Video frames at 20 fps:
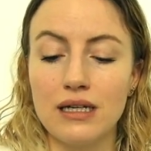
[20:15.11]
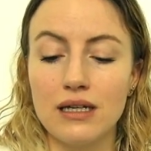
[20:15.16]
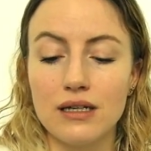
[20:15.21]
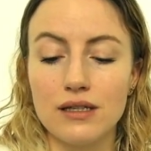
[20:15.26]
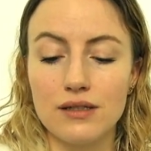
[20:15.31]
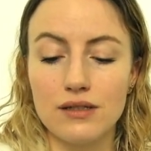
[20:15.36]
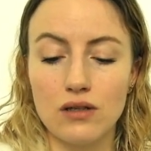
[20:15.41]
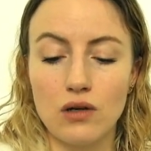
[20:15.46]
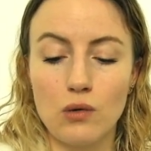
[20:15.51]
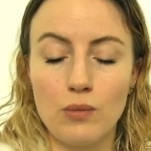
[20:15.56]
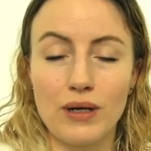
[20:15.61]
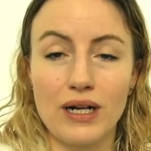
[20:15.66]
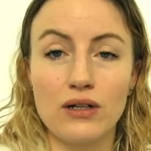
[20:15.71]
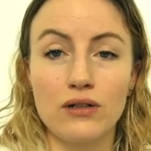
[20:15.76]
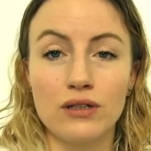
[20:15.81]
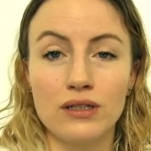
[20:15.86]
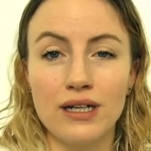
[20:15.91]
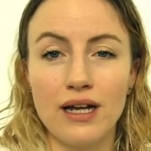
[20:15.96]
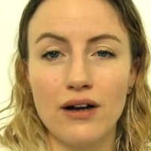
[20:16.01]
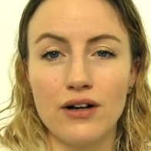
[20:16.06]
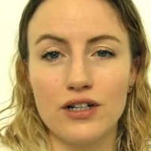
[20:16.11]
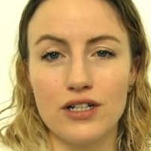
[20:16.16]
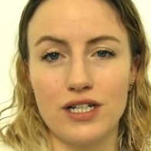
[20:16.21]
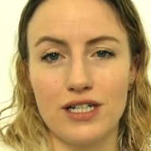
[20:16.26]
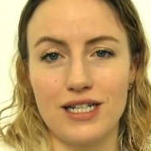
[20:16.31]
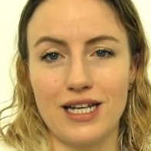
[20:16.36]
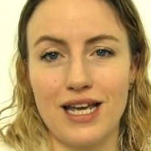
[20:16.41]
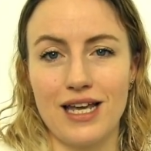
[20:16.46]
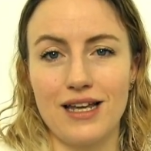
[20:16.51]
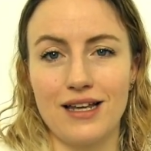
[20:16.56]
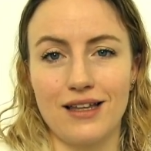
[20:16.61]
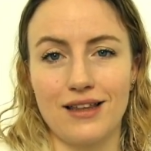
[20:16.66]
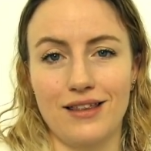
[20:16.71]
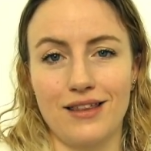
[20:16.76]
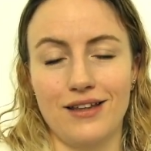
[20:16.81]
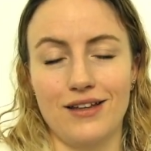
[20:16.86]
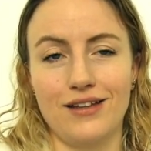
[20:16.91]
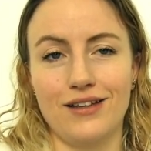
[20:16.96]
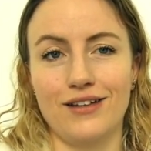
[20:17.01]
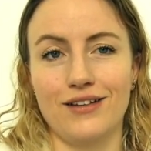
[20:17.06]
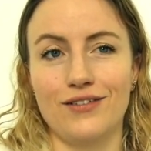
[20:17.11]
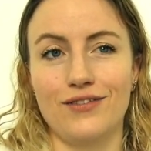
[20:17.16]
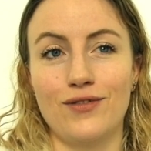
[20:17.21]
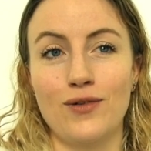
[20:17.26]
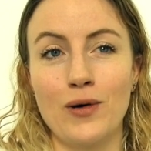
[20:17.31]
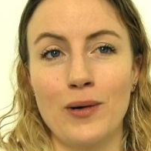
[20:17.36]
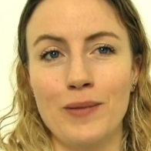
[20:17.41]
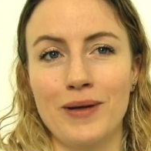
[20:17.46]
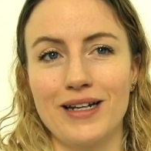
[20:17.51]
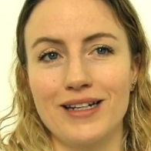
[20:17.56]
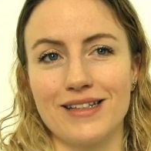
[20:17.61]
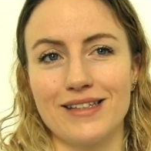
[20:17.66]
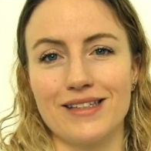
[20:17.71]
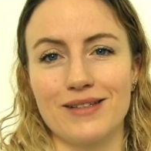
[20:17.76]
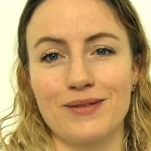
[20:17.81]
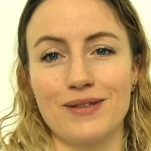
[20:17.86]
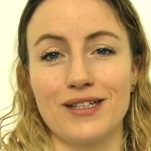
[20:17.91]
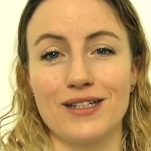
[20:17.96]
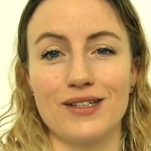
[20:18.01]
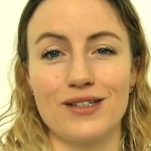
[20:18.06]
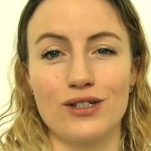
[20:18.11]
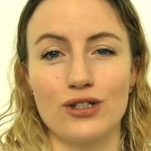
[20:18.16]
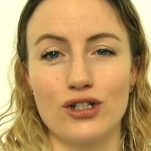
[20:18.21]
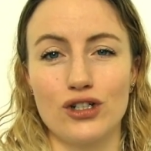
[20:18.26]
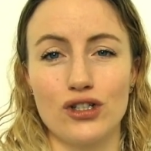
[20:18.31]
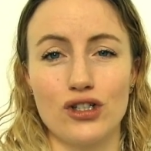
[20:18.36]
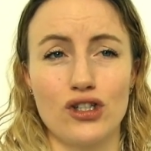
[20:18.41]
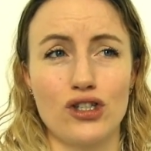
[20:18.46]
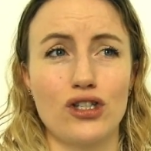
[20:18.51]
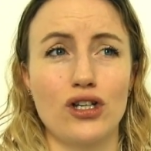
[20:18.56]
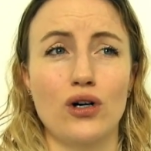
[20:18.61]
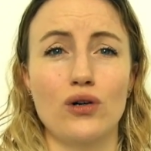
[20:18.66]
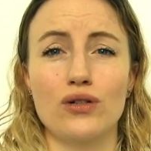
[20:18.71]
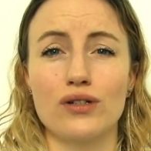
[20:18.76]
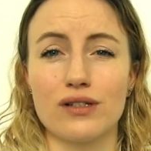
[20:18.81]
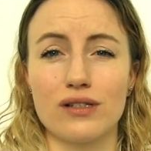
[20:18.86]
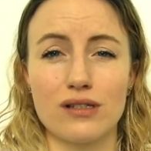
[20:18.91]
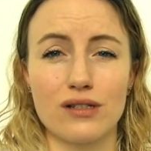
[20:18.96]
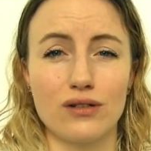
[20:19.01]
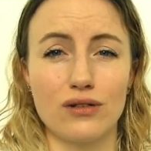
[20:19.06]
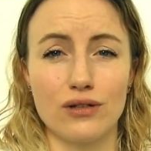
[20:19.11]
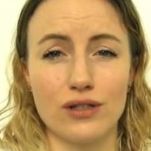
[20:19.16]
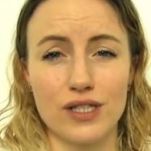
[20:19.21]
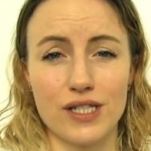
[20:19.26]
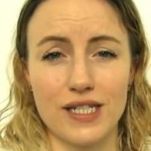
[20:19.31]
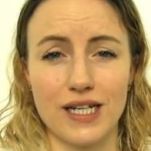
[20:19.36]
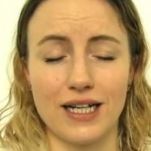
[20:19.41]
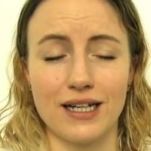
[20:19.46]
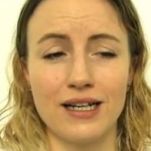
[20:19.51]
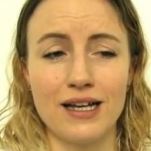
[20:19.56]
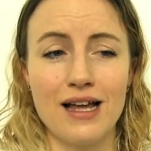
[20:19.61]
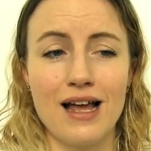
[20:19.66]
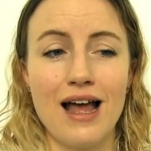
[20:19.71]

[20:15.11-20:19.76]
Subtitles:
So, but I couldn't get her to take the formulas because they're just so disgusting,